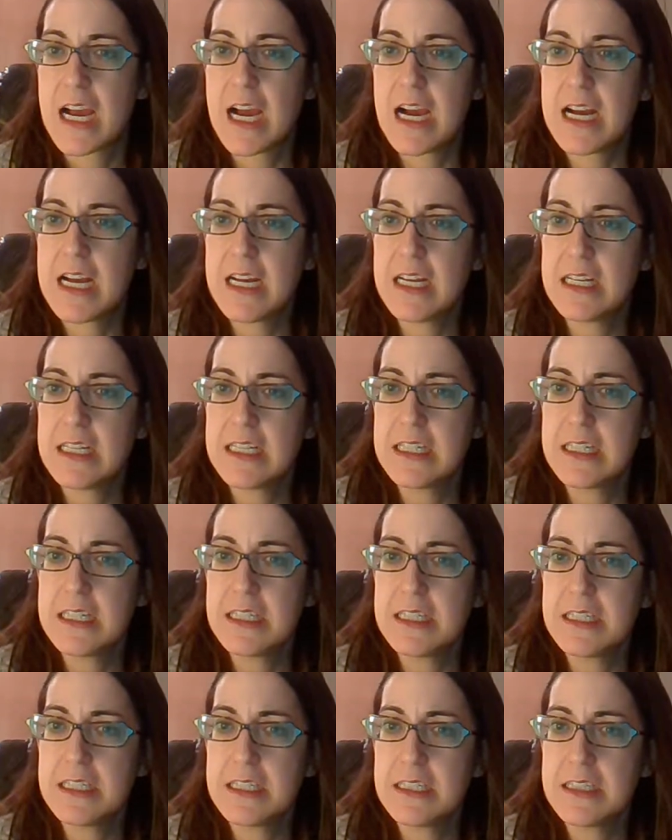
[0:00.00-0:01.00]

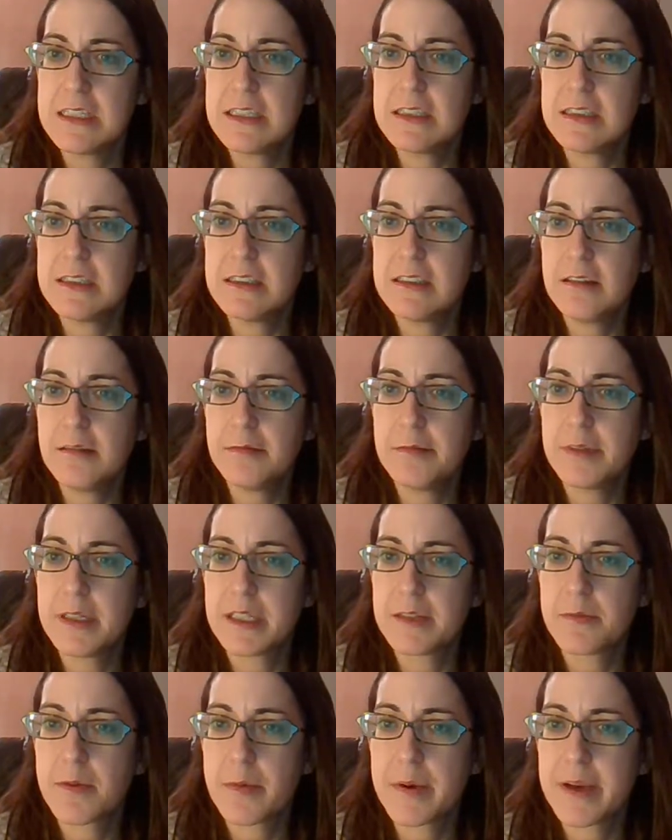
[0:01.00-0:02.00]

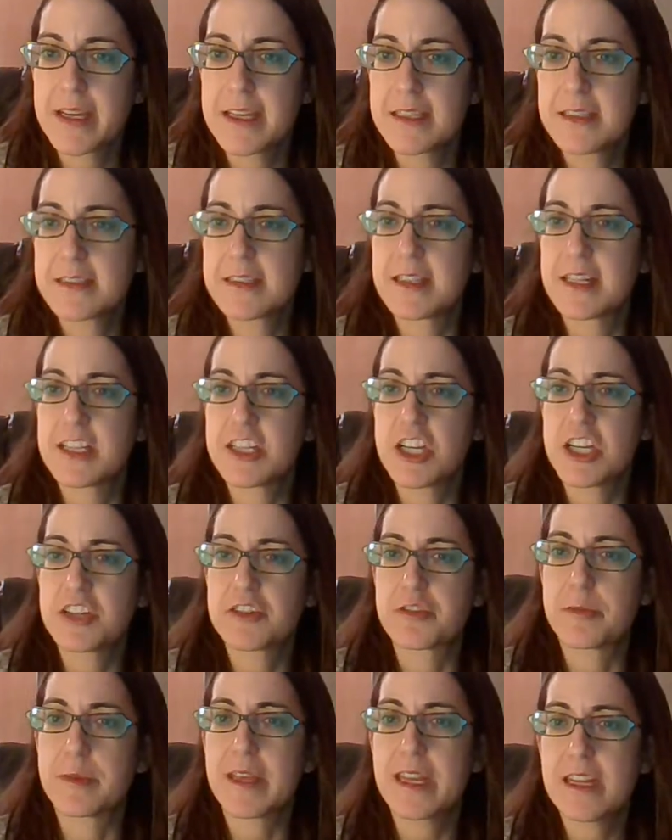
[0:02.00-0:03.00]
In what ways did they
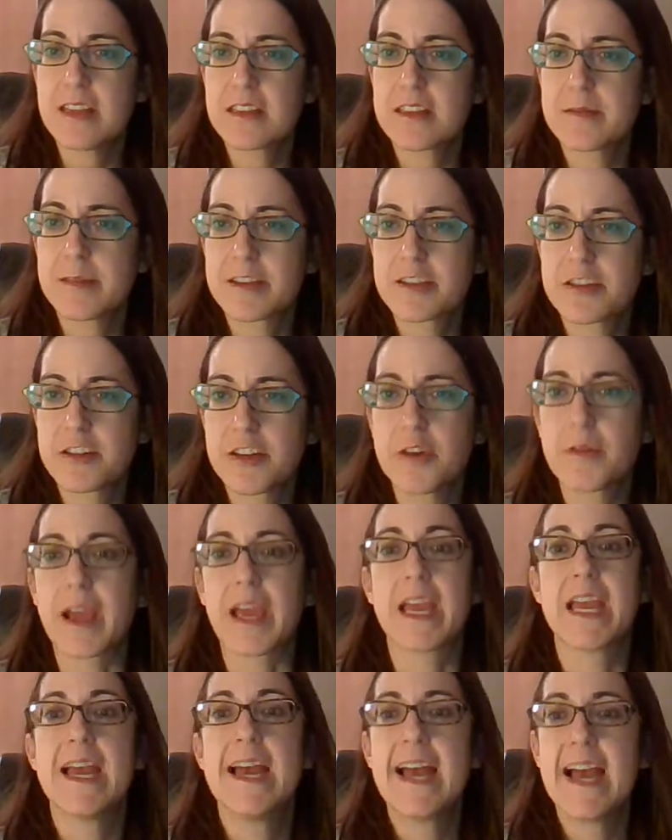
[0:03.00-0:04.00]
change from the beginning of the semester?
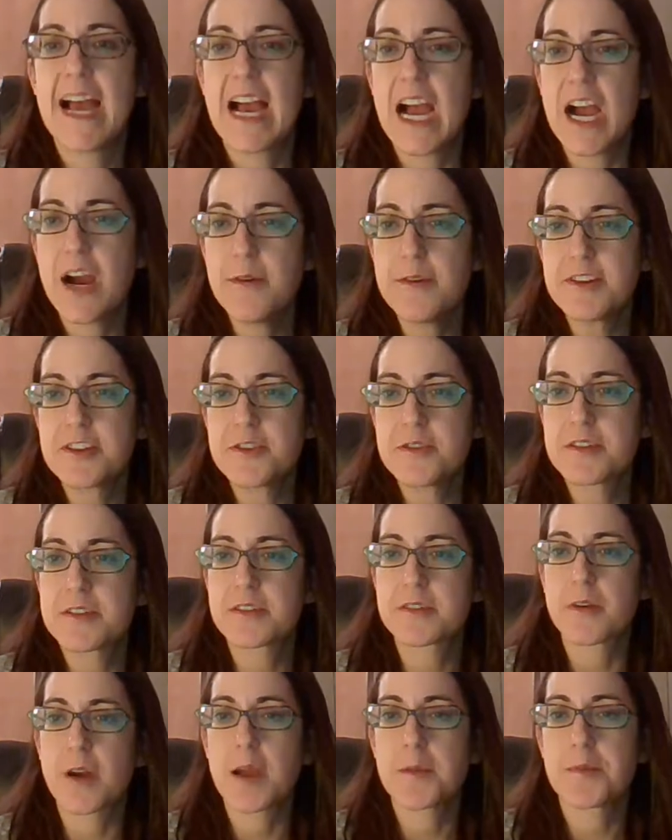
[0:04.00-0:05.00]
Okay, how would you
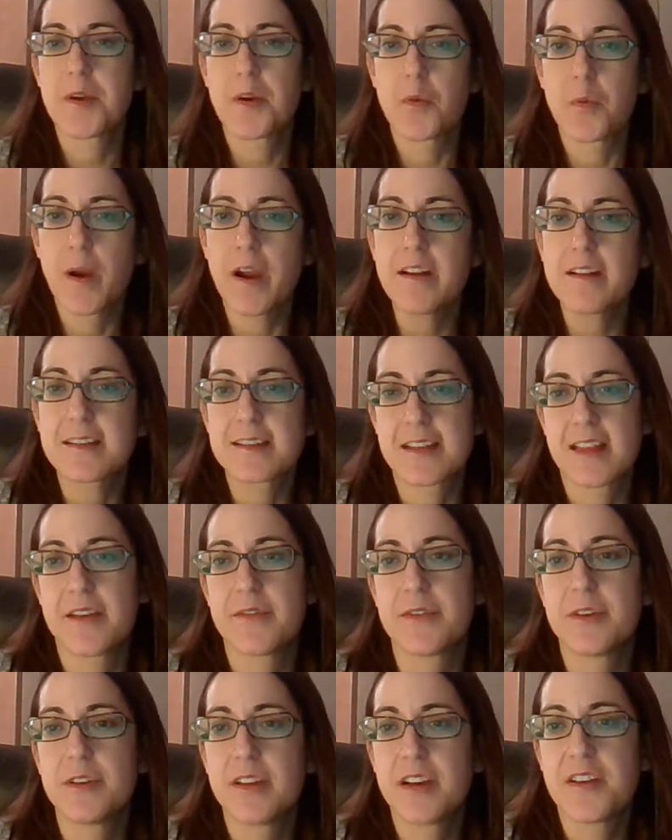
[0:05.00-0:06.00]
describe your awareness
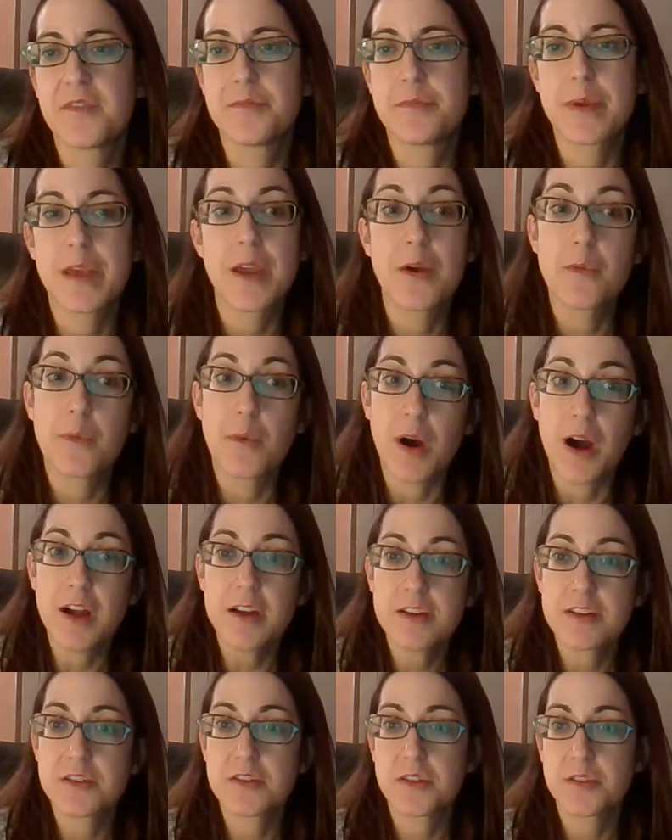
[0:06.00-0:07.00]
level of being
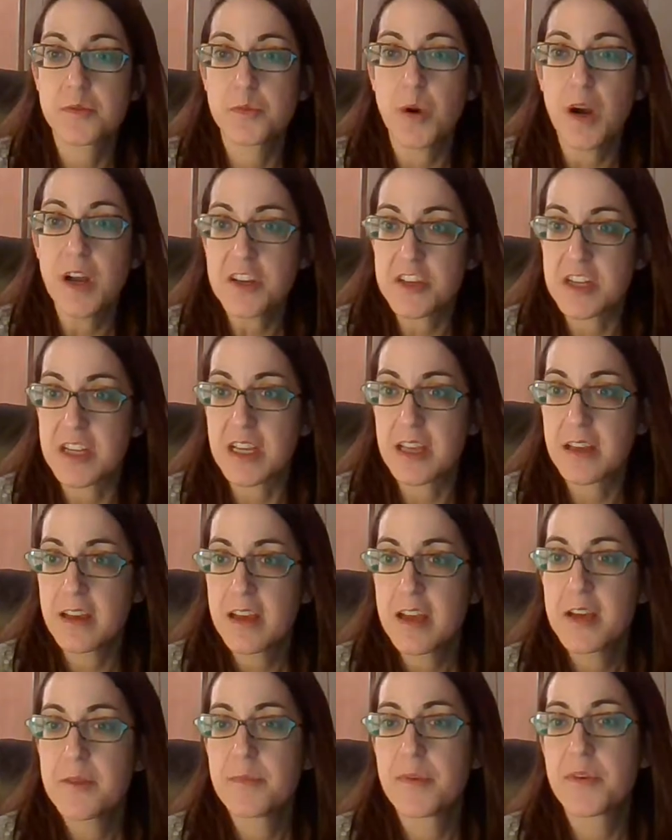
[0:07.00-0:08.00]
watched or watching
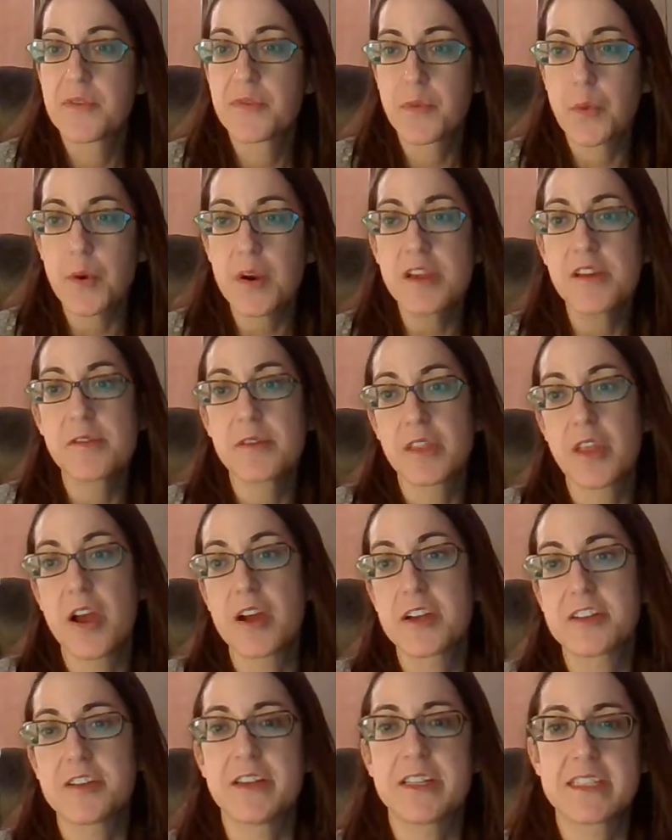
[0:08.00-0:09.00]
before you
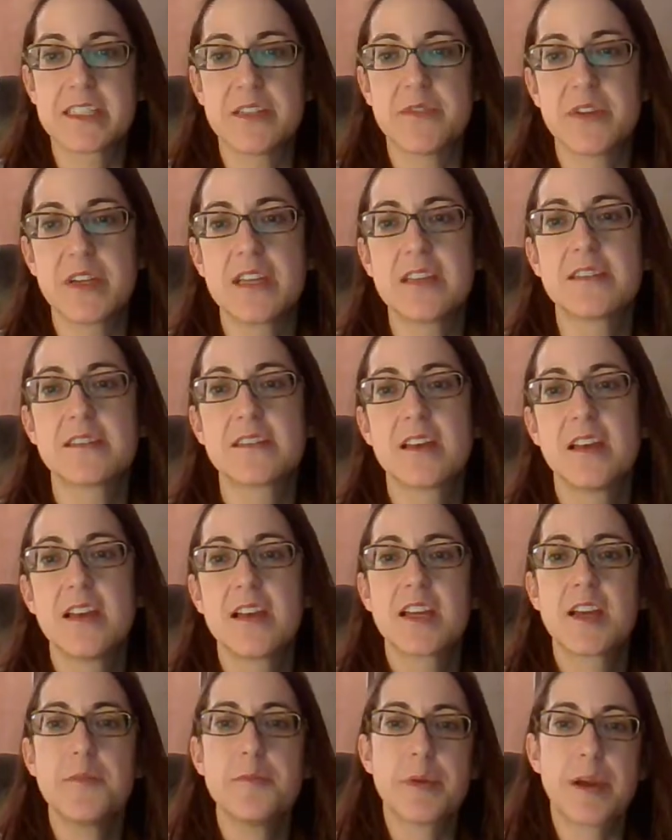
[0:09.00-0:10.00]
logged your activities
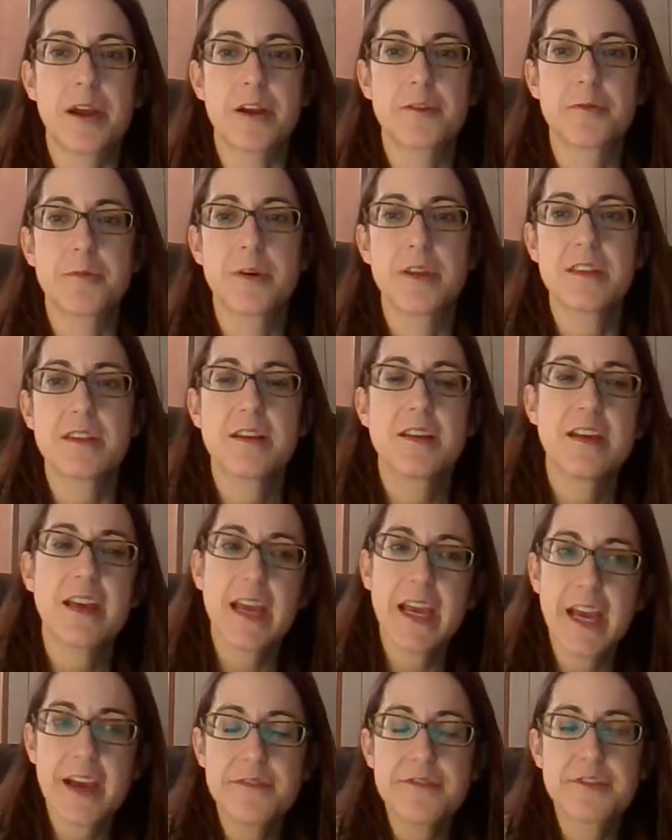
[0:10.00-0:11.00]
compared with
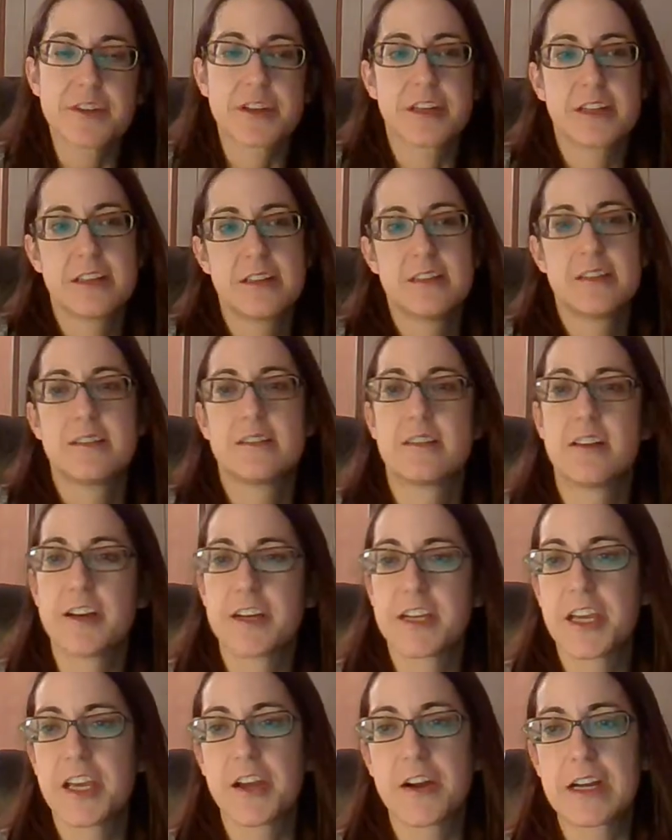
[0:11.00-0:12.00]
after
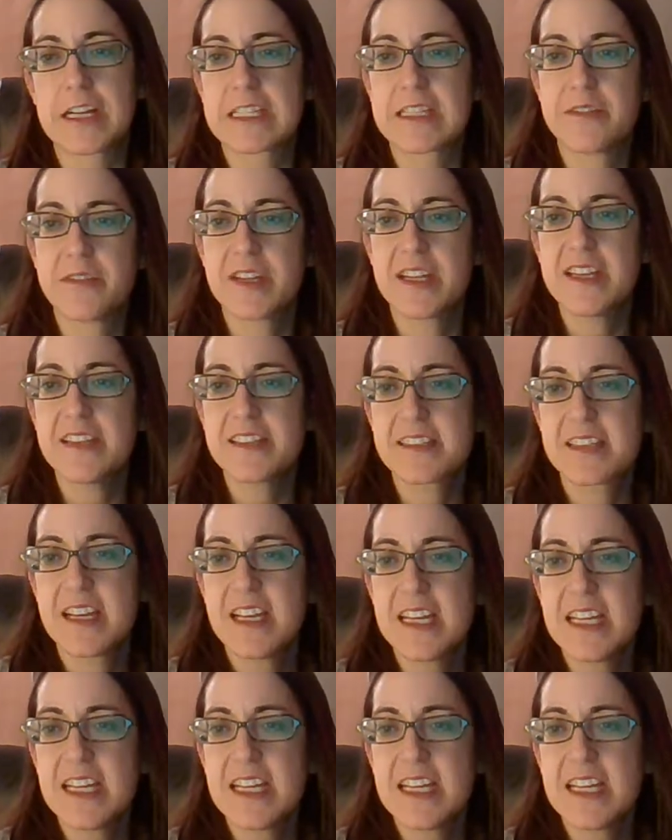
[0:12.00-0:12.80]
logging your activities?